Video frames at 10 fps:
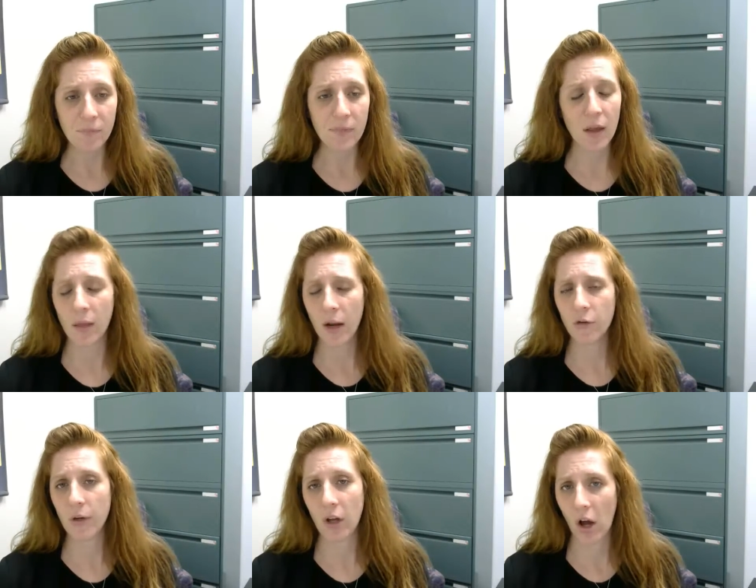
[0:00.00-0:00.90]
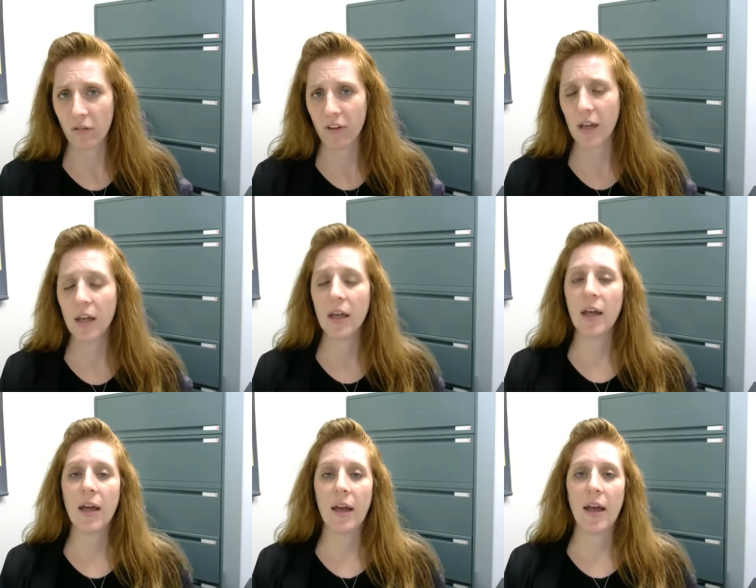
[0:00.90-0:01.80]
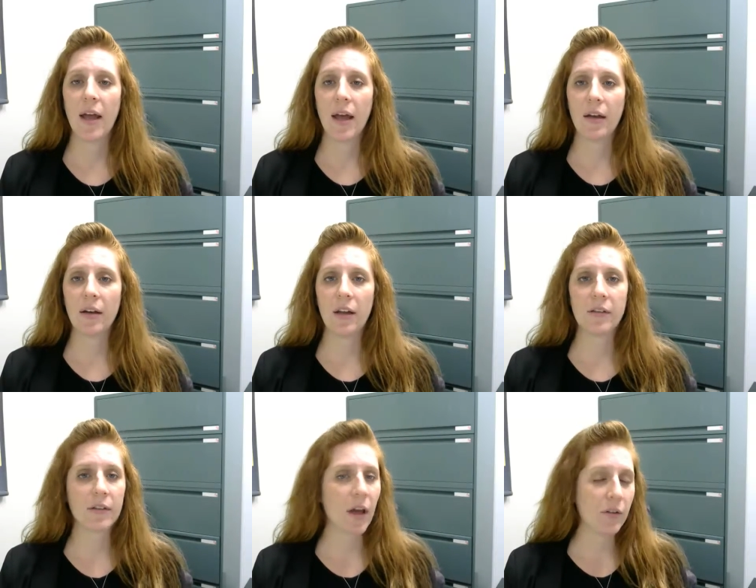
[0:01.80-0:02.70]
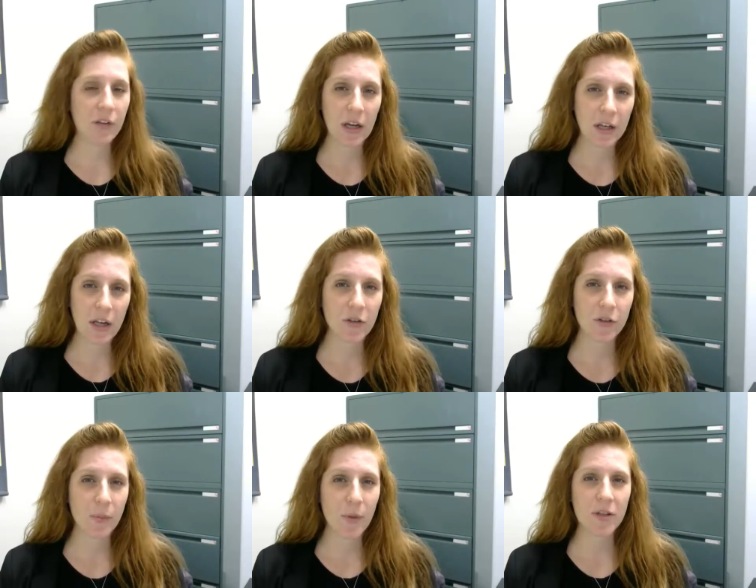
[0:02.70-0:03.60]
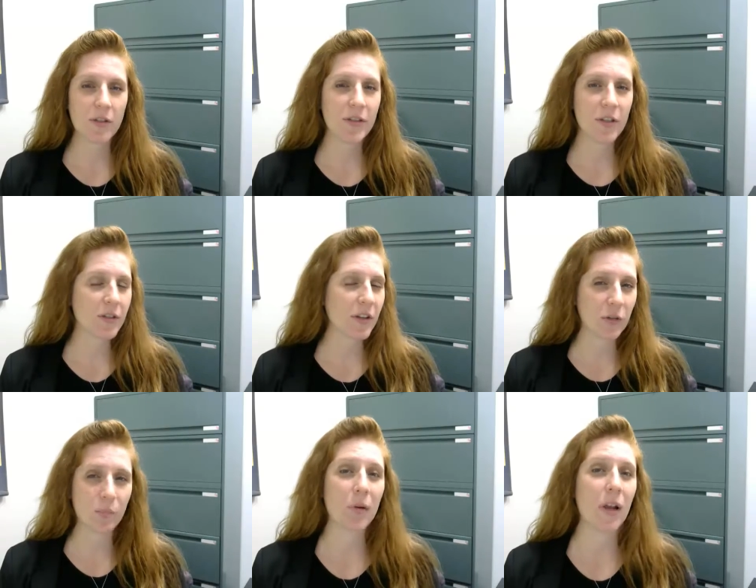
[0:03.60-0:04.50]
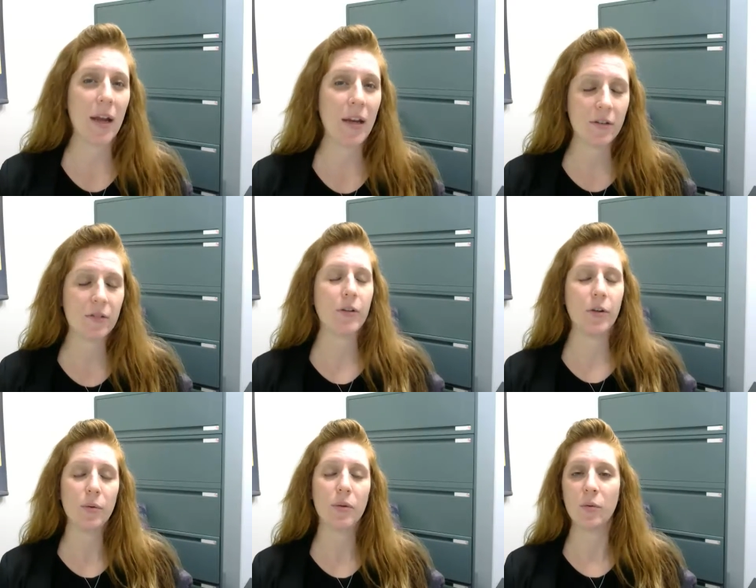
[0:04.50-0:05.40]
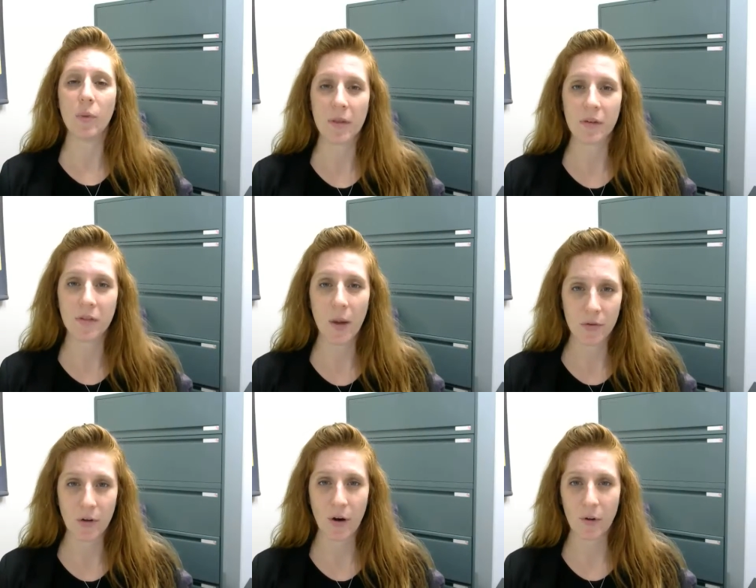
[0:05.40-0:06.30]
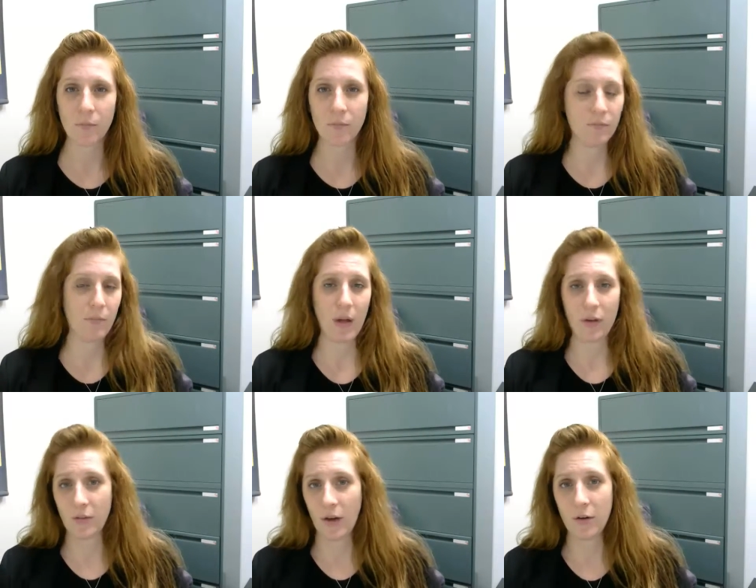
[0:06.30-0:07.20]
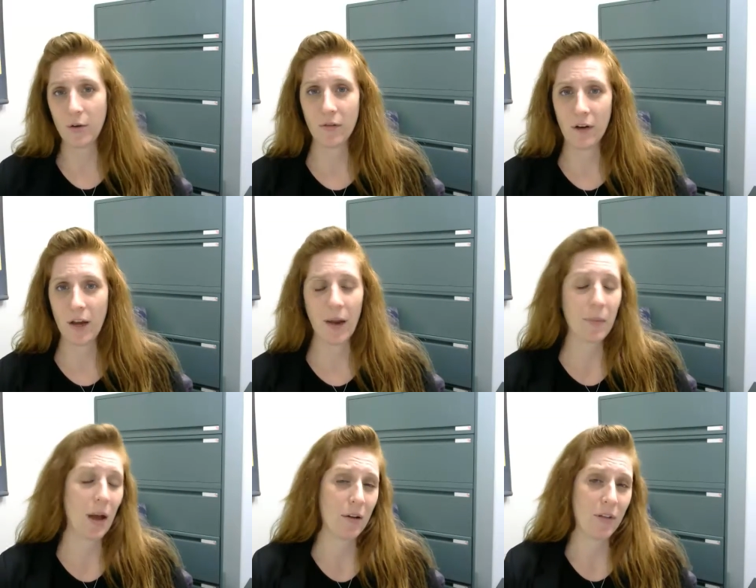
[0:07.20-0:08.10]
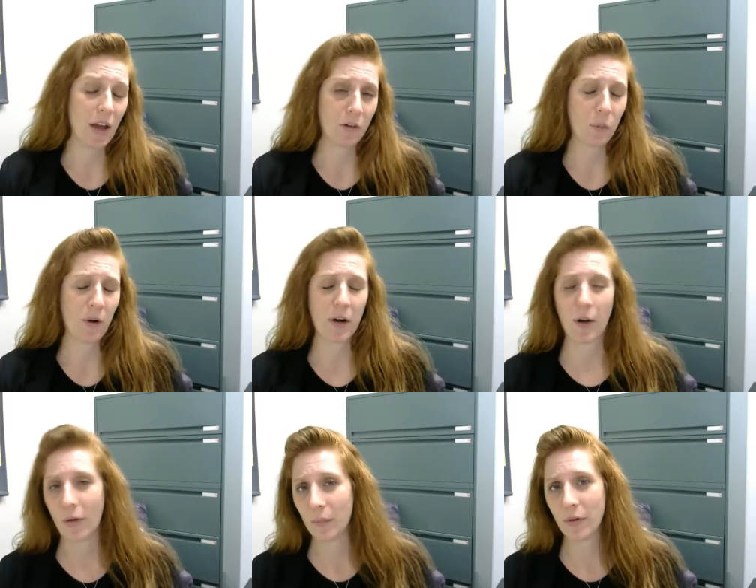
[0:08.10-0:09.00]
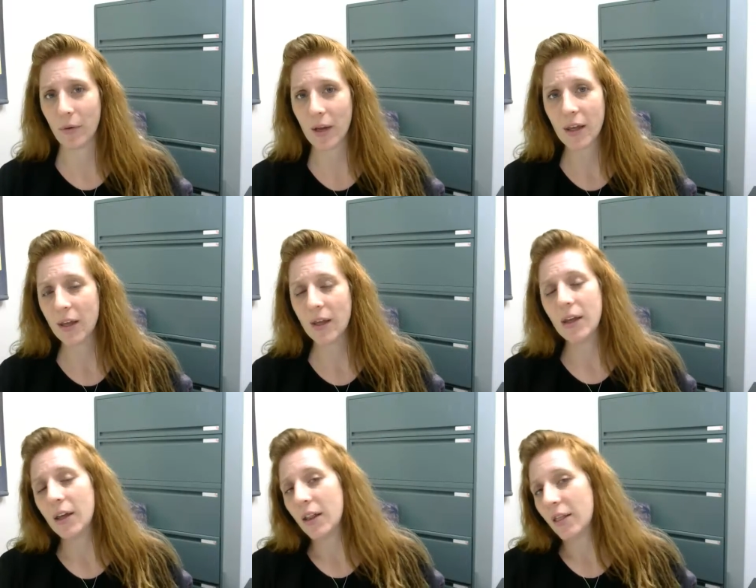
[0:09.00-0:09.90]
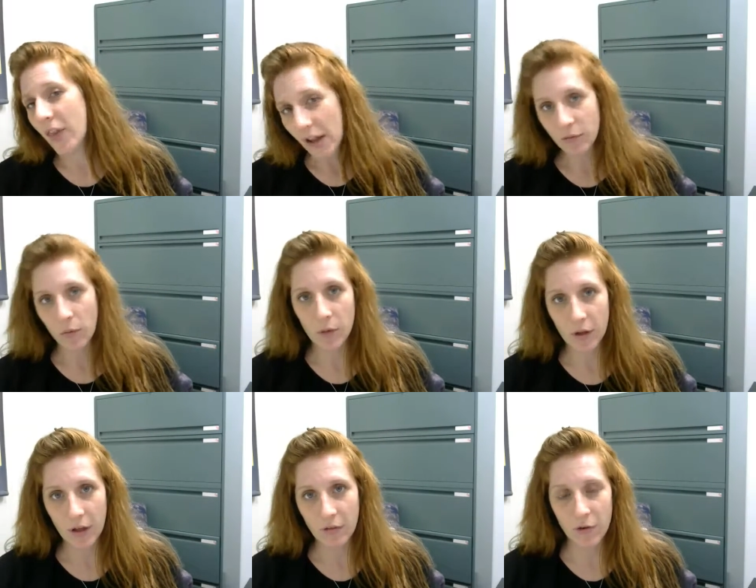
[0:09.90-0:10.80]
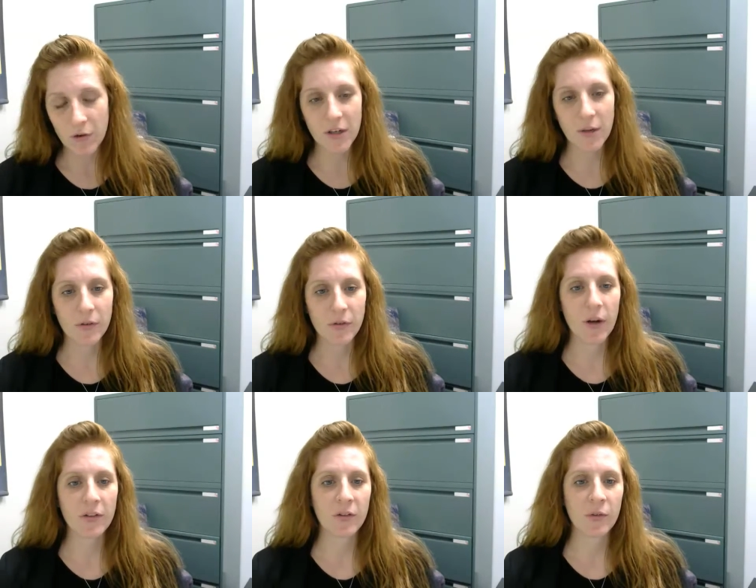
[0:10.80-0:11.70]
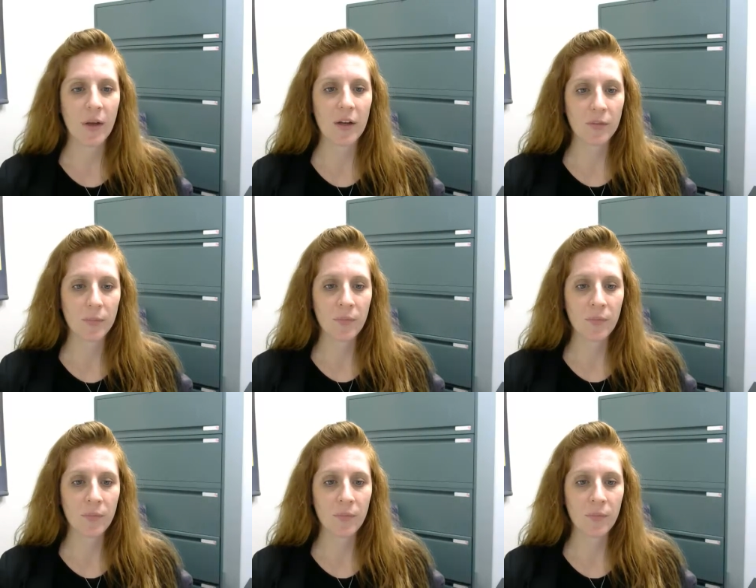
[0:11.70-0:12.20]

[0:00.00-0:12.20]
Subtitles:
that I drink coffee. And it's kind of second nature to me to just explain to you what the steps are, because I do it every day. I'm kind of the expert. I know what I'm doing. That's what we're looking for in the demonstration speech.